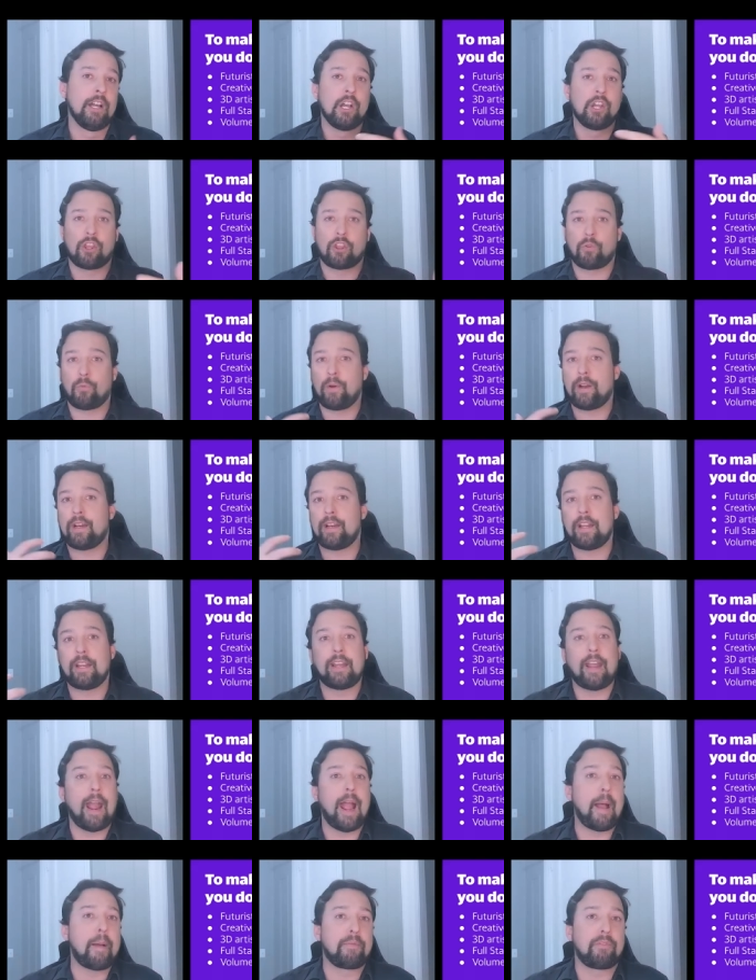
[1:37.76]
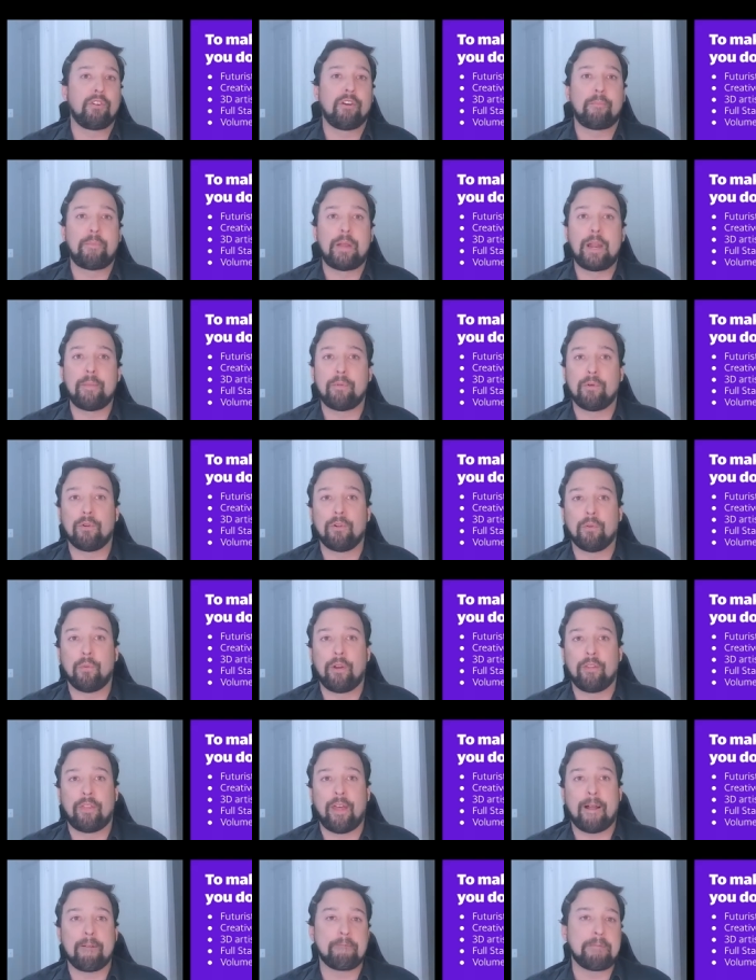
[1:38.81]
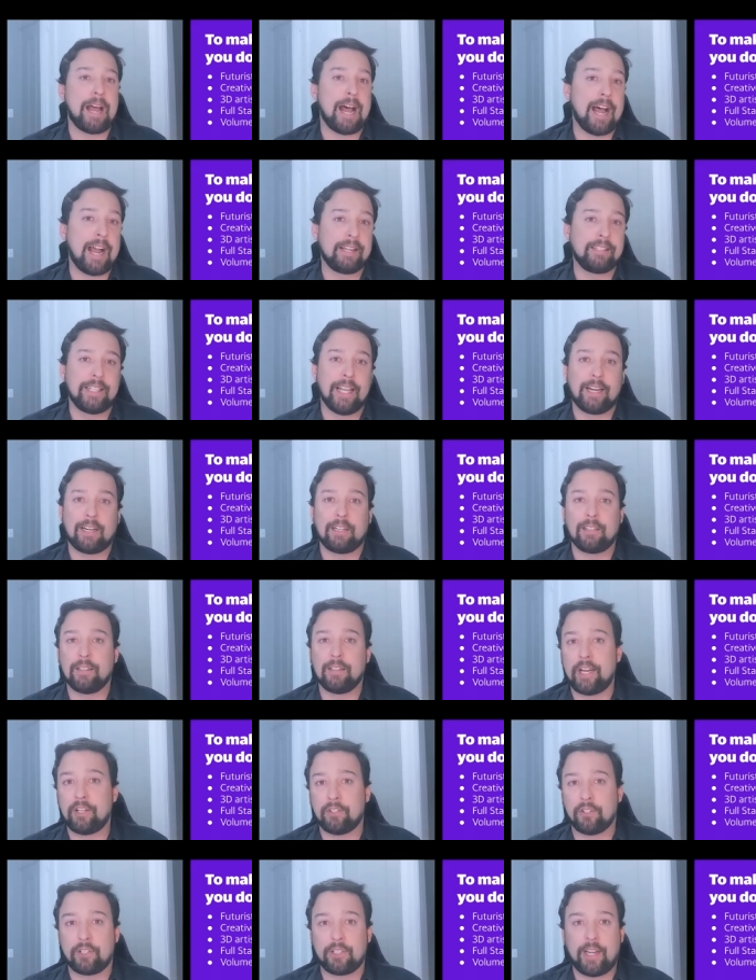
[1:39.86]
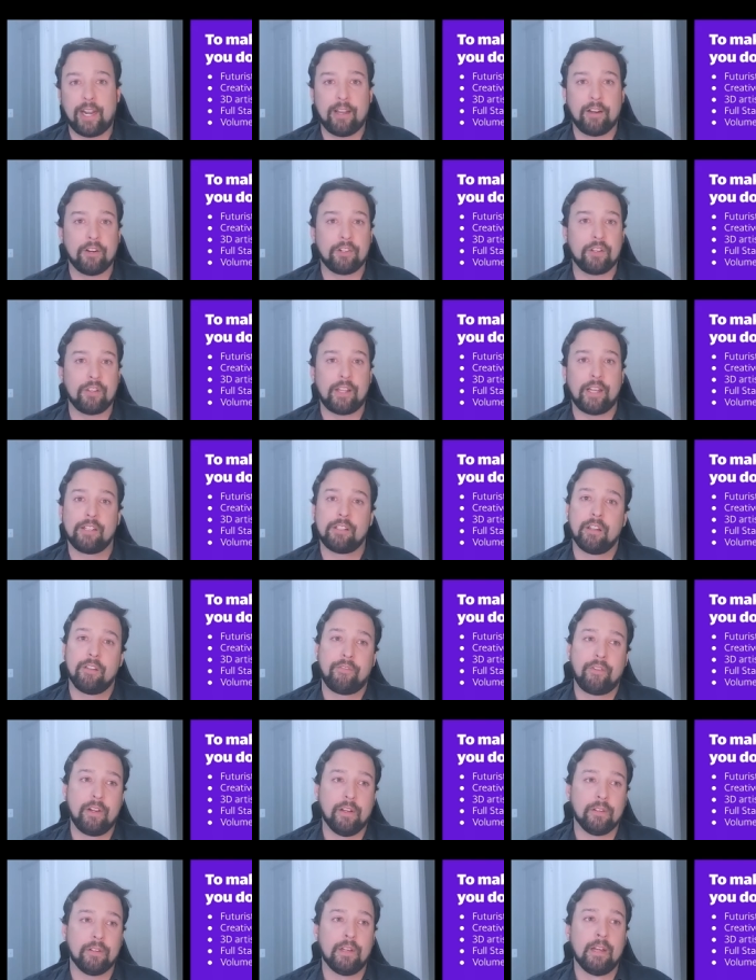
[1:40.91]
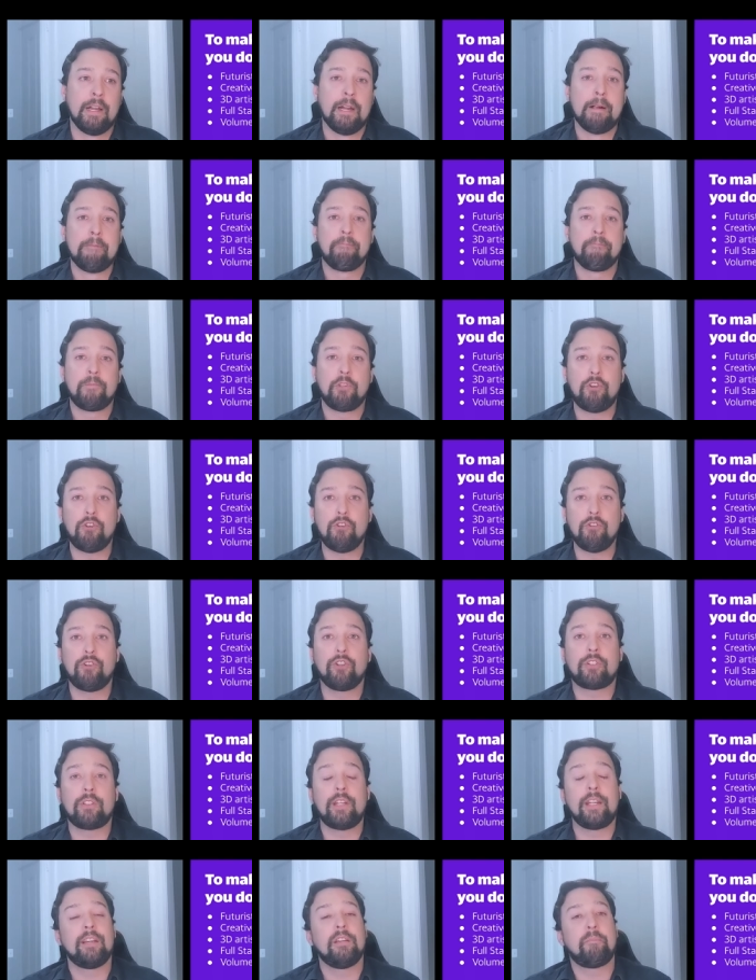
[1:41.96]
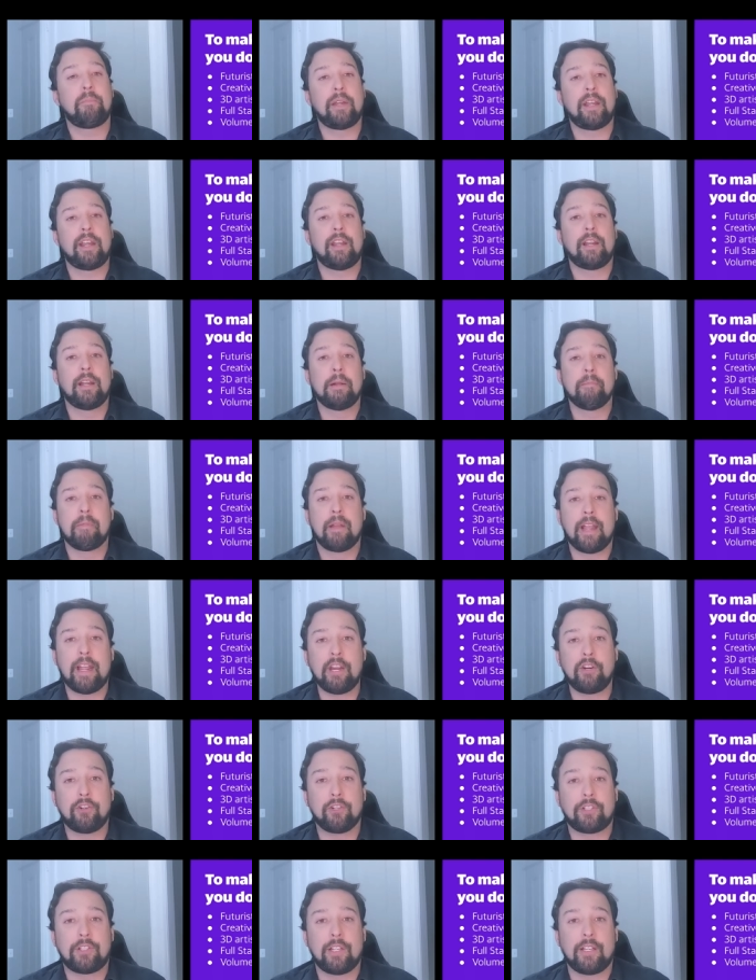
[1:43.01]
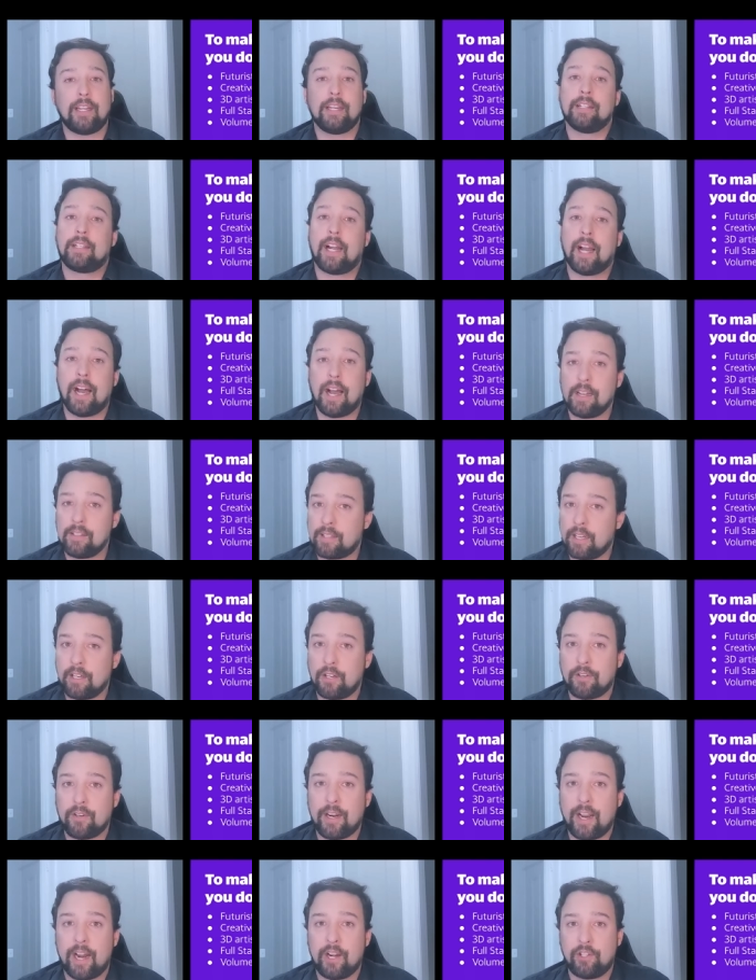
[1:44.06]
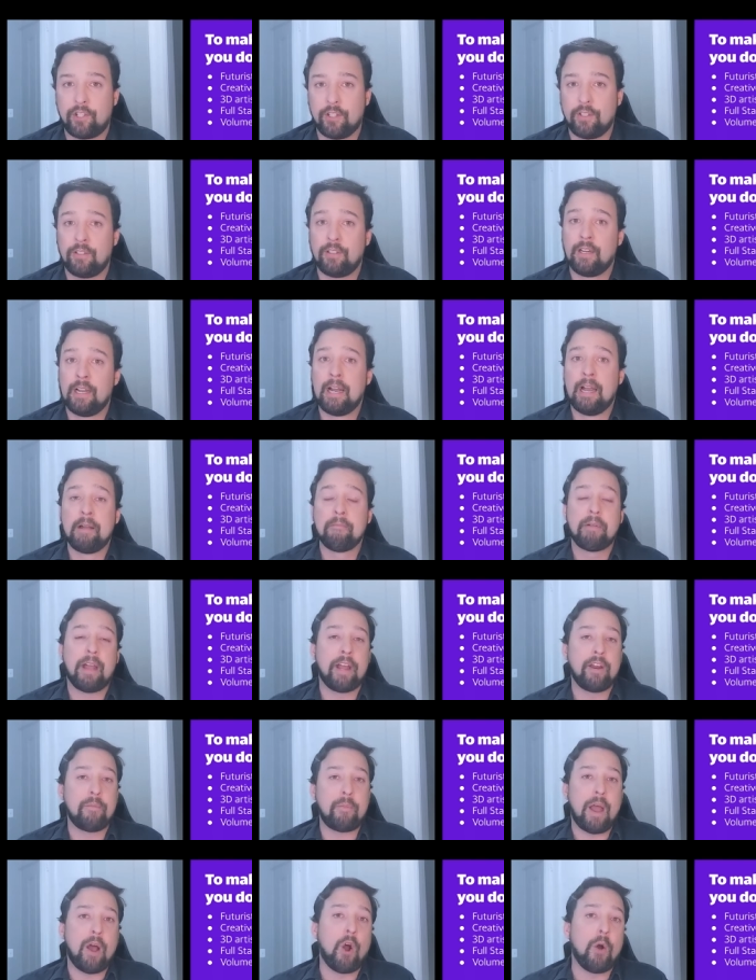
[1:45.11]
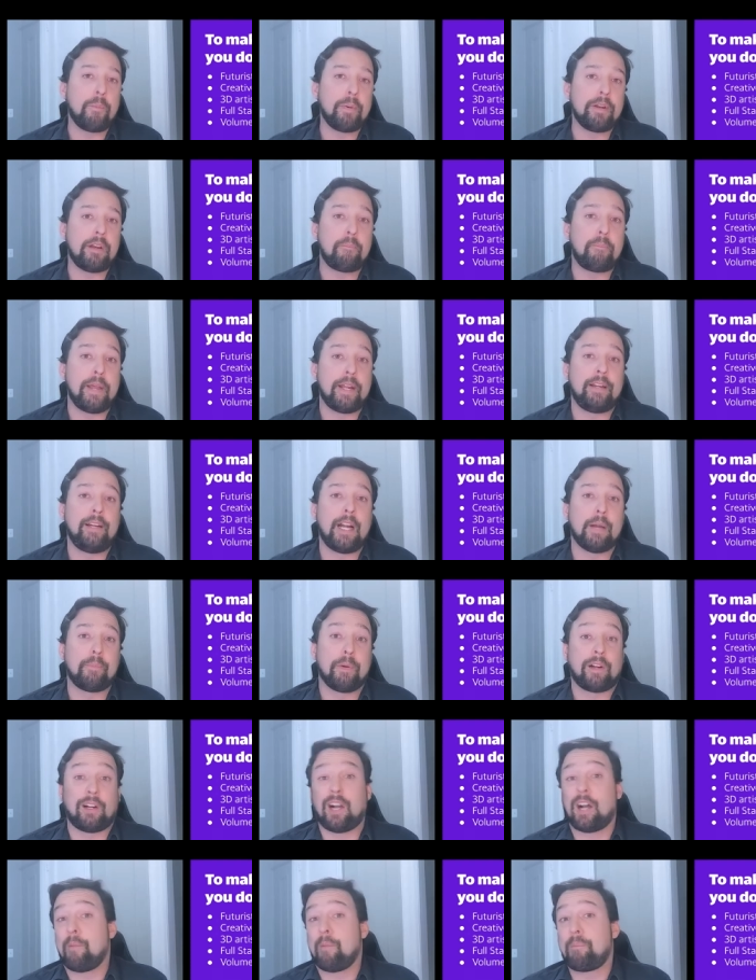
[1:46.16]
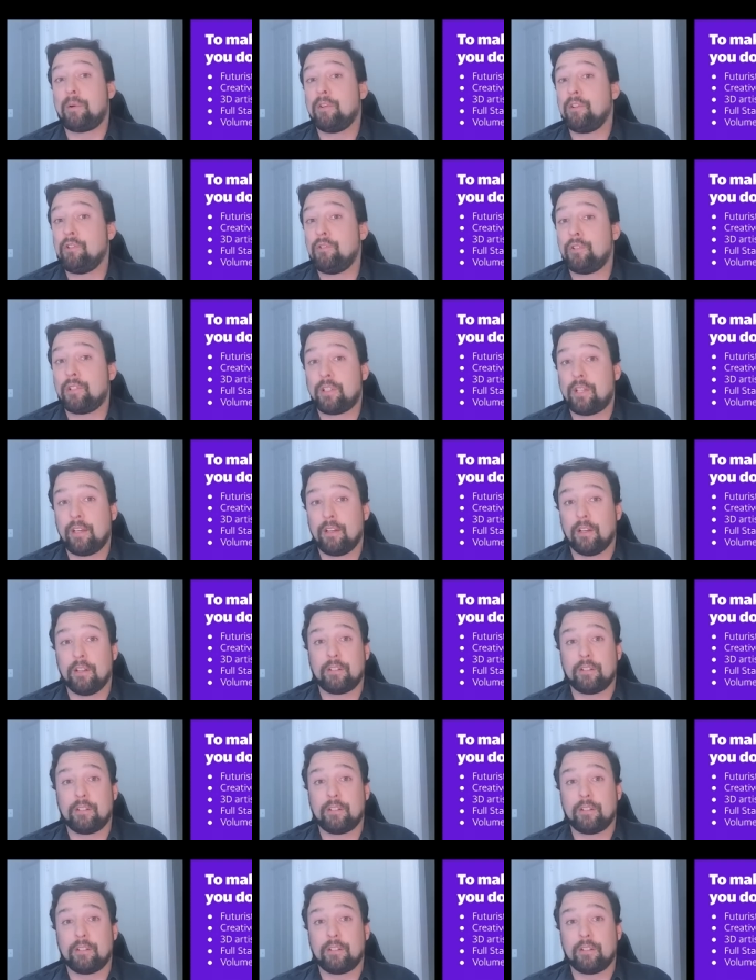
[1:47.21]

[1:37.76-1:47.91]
3D captured people with high-tech laser scanners and things in the field. You just need to be interested in content creation and open to picking up a couple new skills